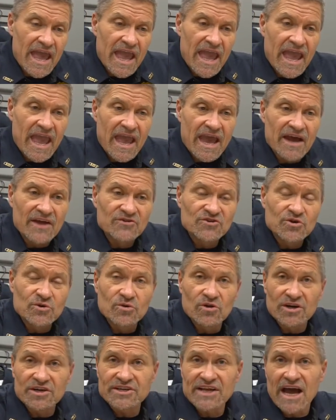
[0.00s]
and you
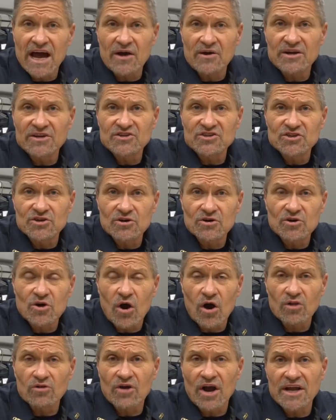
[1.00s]
look down at your
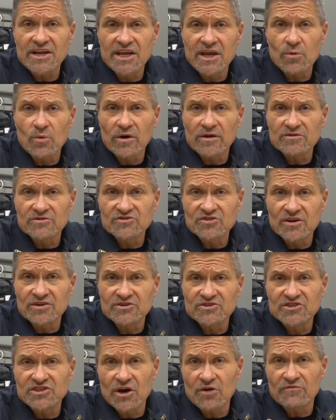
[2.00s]
caller ID, whether it's on
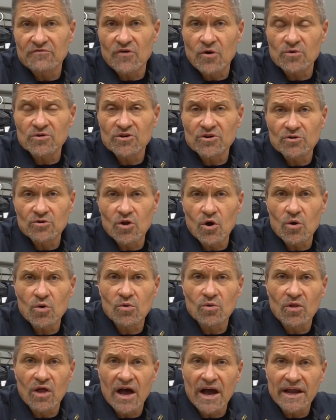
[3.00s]
your cell phone or your
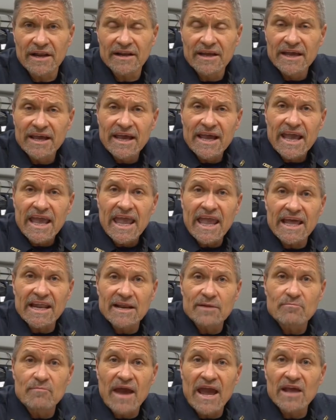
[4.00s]
local line, and
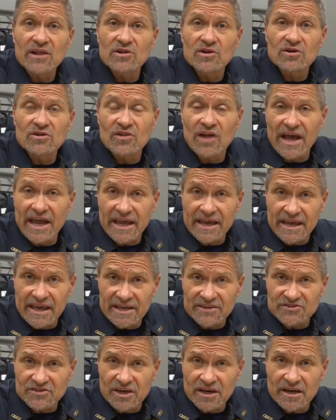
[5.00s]
it may look like
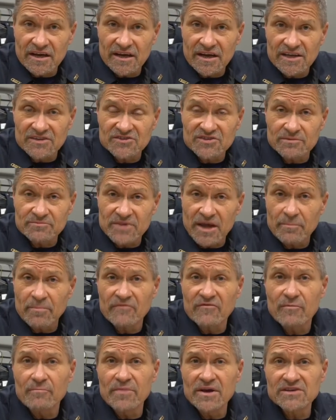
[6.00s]
it's some type
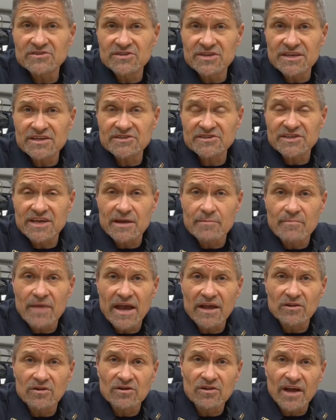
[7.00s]
of a business. It
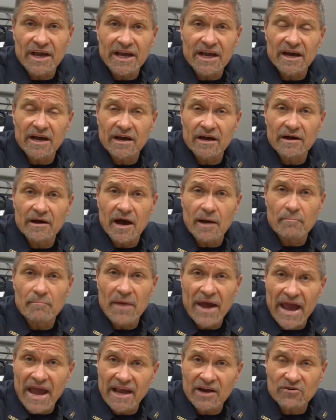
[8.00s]
may look like a
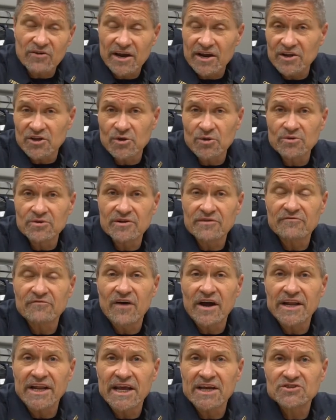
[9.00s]
bank, credit union, a
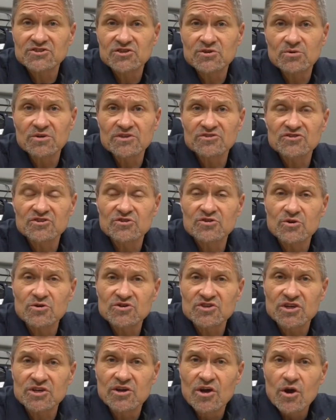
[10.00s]
financial
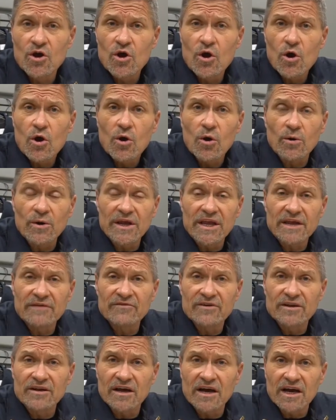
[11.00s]
institution, or
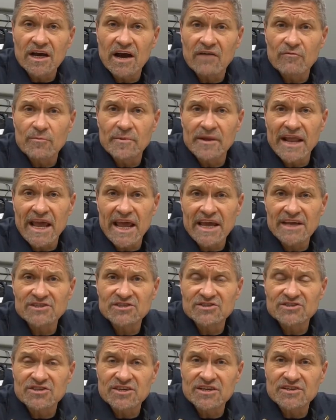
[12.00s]
even a government
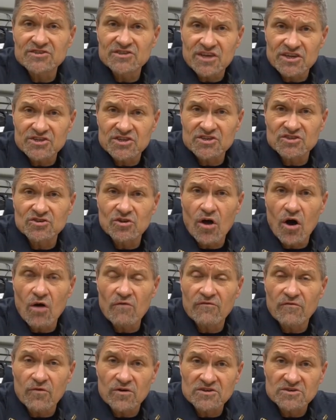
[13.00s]
agency such as law
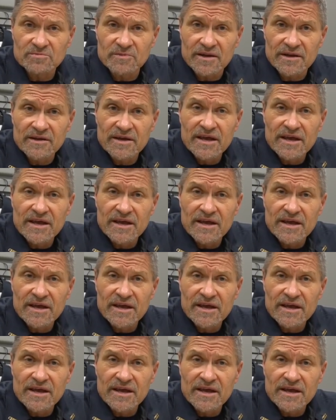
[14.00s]
enforcement.